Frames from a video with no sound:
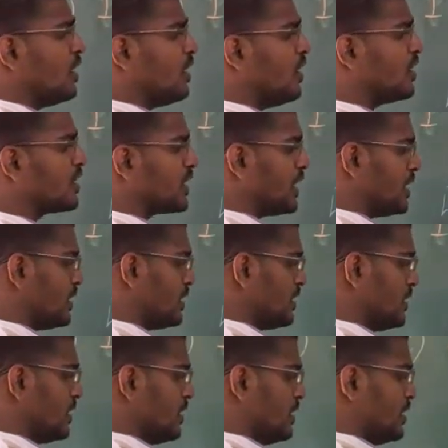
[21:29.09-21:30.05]
Okay,
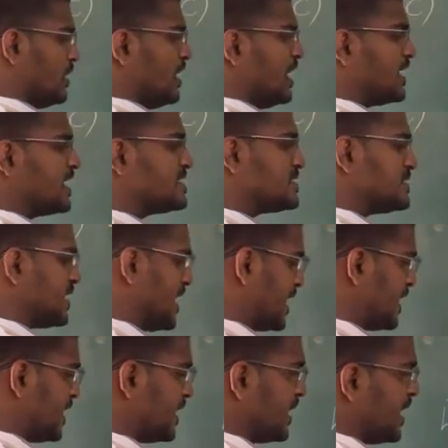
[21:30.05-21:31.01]
let us
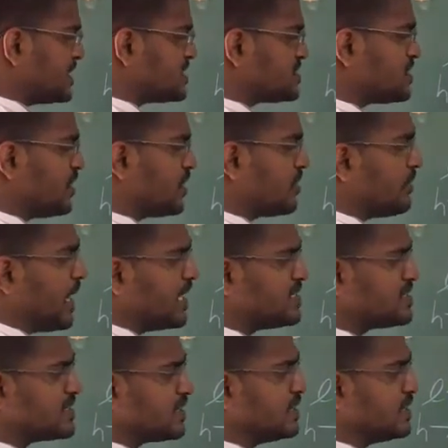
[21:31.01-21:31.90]
take h term as